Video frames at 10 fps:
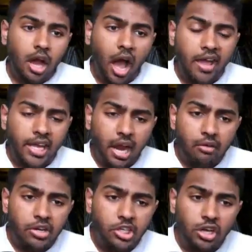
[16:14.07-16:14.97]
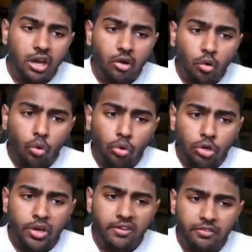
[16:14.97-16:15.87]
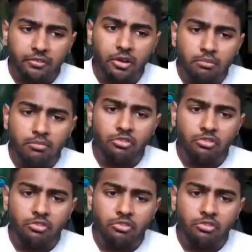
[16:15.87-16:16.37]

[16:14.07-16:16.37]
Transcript: I carried her all the way from